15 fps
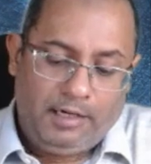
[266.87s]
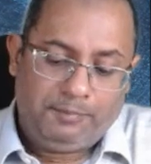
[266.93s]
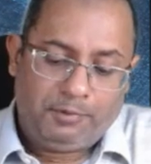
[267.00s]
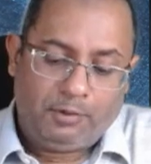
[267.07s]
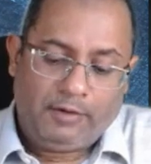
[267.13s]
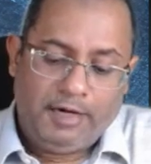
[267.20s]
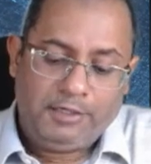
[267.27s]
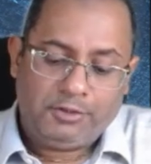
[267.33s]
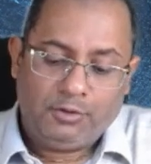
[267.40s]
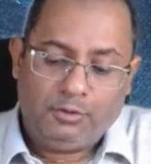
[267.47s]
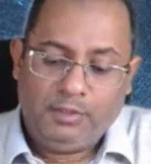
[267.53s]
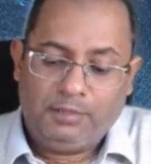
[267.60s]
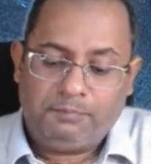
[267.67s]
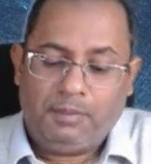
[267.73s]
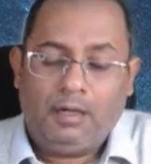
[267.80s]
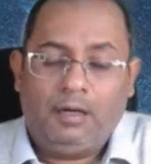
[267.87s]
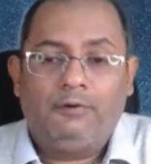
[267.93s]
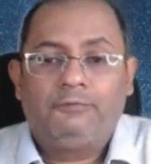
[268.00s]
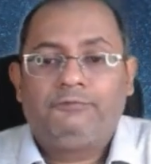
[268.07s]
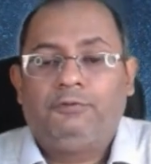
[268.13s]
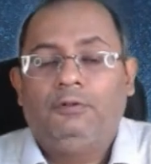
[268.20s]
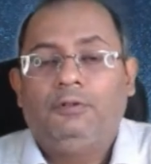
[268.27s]
It provides you with a
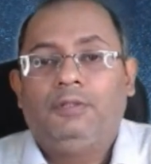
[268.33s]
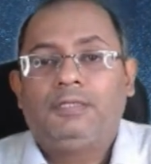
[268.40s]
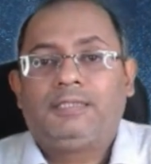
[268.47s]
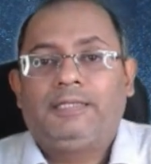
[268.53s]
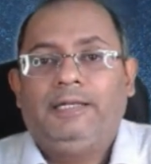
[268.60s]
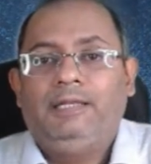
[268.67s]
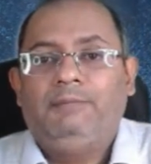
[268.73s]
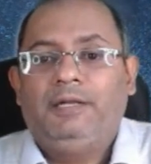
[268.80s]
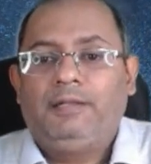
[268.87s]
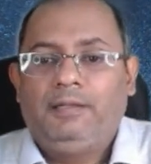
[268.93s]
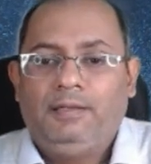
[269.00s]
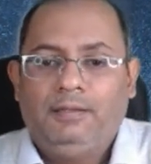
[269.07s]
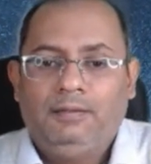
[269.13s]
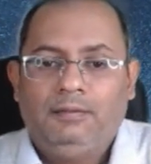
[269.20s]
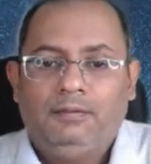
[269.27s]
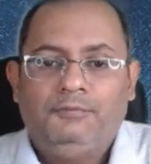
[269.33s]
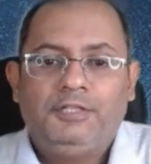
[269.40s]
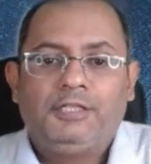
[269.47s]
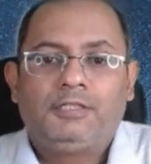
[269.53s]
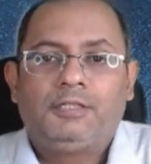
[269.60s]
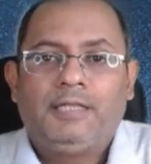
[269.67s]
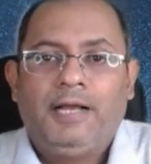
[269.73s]
powerful study material,
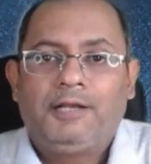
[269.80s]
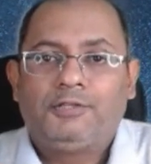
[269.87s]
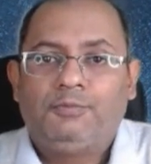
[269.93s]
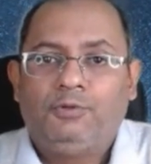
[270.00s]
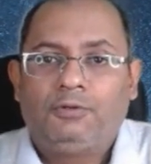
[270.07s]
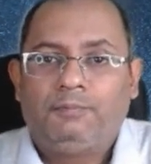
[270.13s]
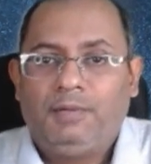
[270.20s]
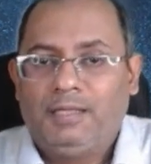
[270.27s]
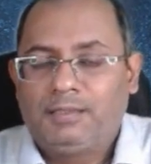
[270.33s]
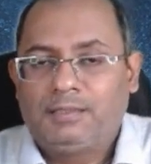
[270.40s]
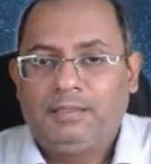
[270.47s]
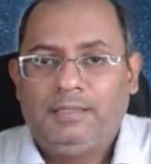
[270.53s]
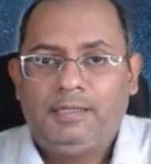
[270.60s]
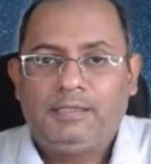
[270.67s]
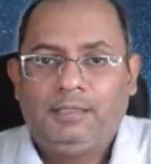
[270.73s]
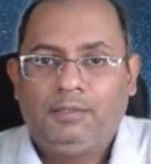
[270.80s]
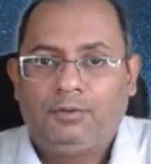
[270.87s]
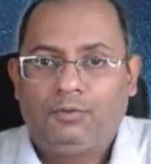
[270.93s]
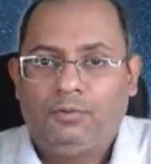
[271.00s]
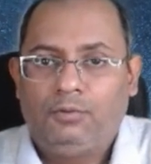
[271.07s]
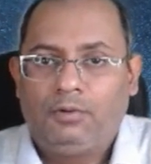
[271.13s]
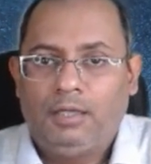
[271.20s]
which is TaxBook Plus. It's at the
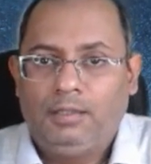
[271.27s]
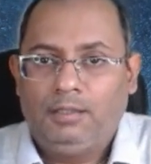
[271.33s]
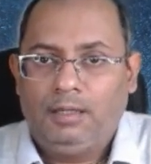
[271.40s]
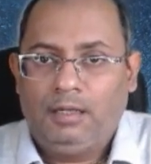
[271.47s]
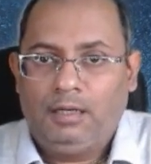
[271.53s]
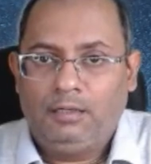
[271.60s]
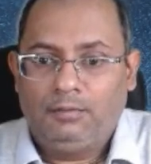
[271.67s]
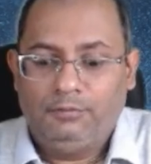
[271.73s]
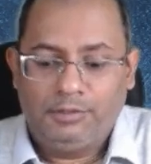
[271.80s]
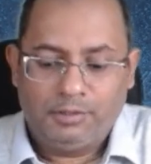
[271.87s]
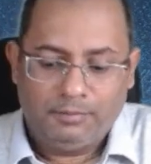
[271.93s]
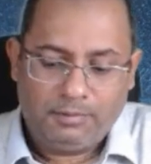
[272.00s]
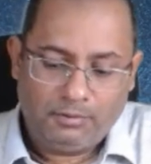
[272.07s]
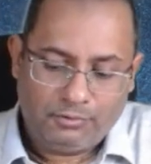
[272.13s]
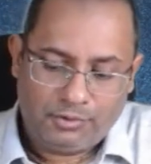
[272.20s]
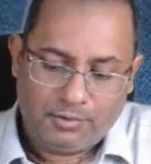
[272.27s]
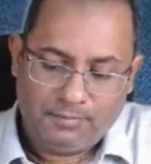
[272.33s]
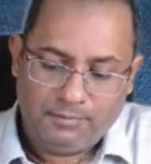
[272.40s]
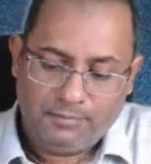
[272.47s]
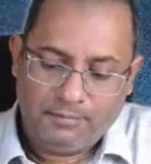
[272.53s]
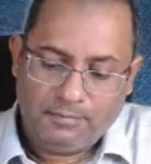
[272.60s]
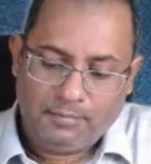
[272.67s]
core, at the heart of this approach.
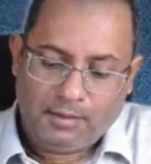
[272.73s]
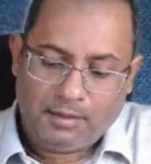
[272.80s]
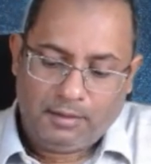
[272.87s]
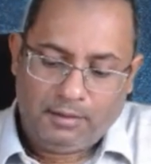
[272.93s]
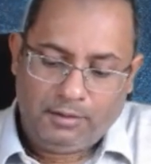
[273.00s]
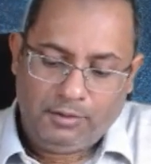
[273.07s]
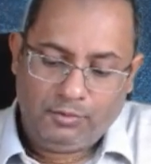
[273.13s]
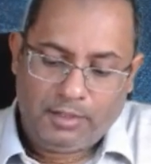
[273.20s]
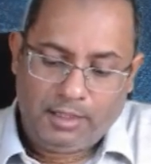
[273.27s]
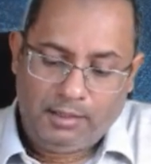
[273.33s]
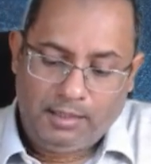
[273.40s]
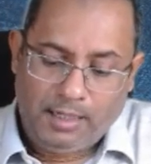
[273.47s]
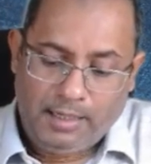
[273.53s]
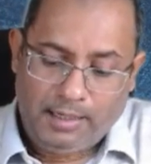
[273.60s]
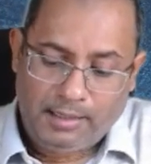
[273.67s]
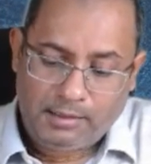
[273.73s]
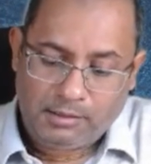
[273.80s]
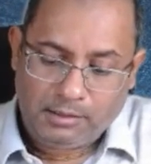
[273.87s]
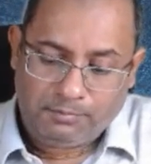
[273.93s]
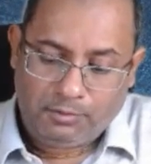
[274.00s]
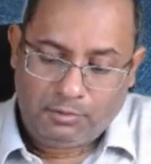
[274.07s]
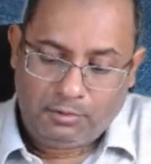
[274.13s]
You get direct
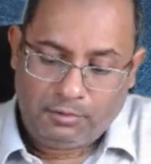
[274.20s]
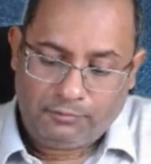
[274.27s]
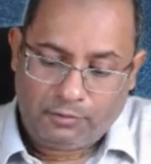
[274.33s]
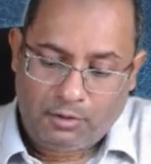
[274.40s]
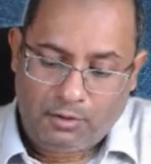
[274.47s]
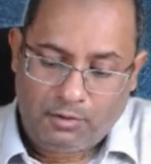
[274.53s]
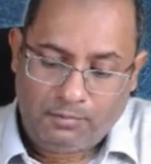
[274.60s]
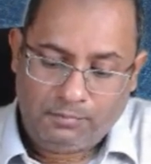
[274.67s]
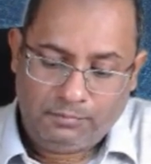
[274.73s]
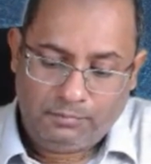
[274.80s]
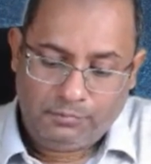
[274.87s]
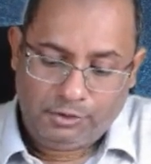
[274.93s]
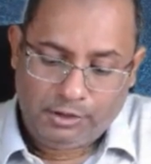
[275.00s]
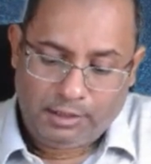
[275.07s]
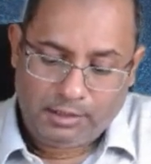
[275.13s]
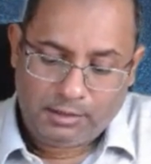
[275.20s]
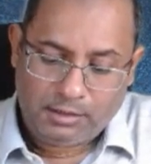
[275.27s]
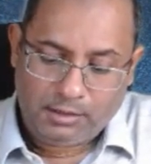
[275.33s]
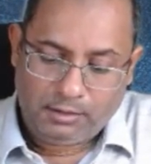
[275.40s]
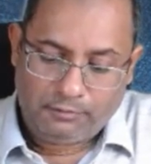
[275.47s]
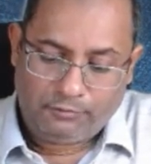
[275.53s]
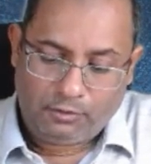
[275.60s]
support from Sharad
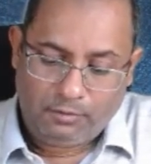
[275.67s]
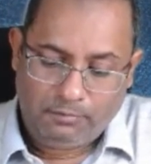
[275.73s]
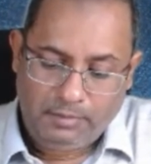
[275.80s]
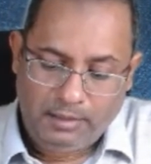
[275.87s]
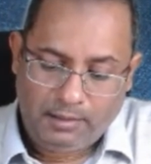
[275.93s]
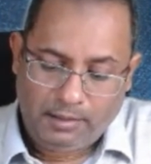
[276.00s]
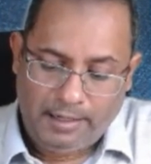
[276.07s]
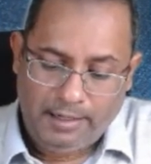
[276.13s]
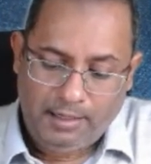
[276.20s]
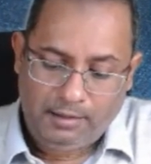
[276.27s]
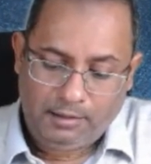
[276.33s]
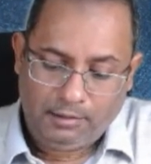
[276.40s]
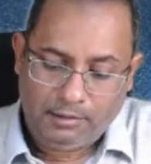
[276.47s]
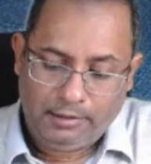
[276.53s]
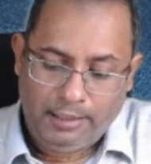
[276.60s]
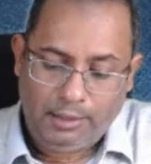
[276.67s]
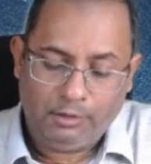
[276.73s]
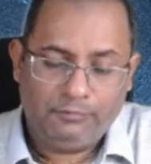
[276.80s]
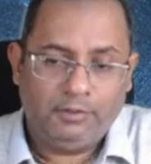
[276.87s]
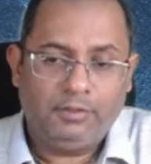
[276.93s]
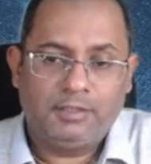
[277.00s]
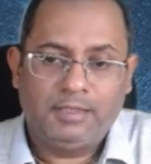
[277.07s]
sir, from me, right till the date
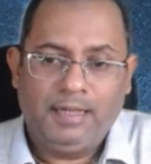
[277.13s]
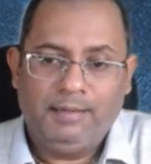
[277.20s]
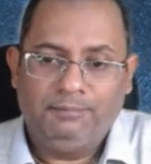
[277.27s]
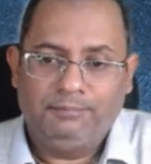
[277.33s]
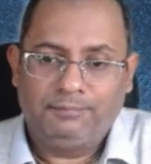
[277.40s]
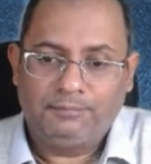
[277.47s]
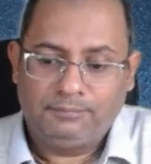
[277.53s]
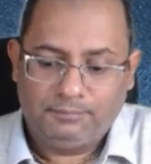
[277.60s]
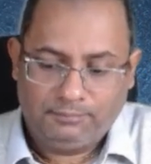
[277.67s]
of your exam.